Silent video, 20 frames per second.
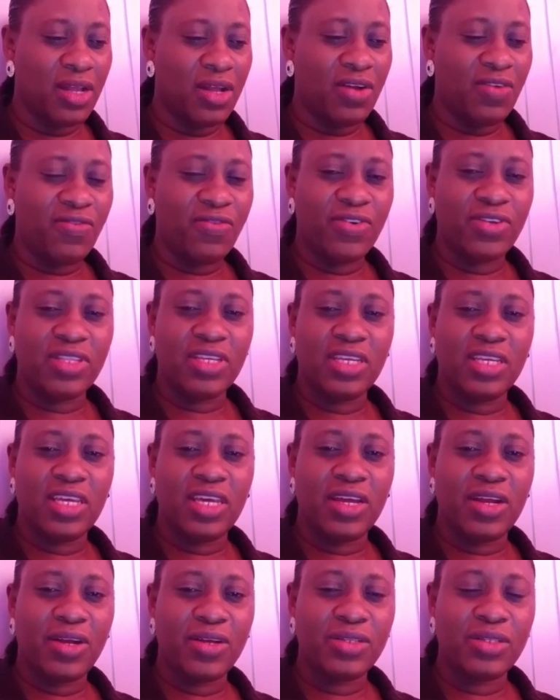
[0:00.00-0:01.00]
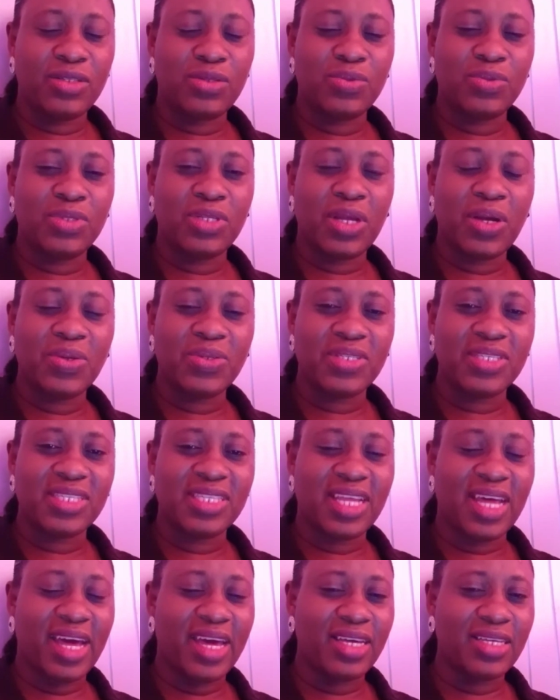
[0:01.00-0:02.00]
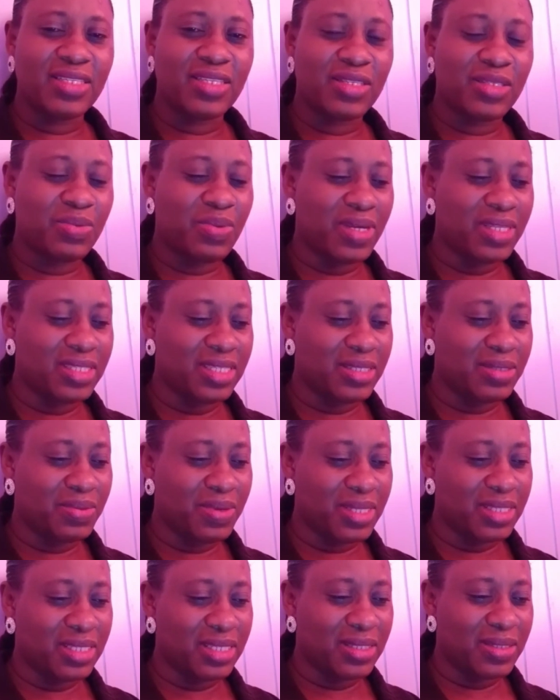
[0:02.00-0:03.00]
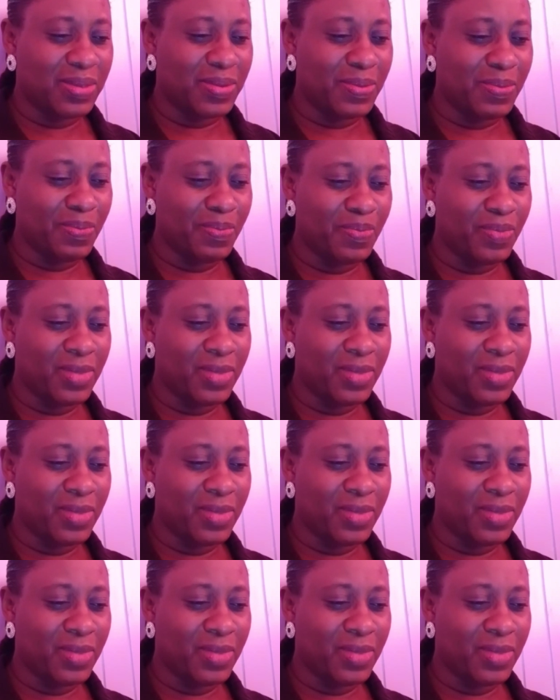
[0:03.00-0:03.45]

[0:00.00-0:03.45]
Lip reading: for the year 2009 to 2022.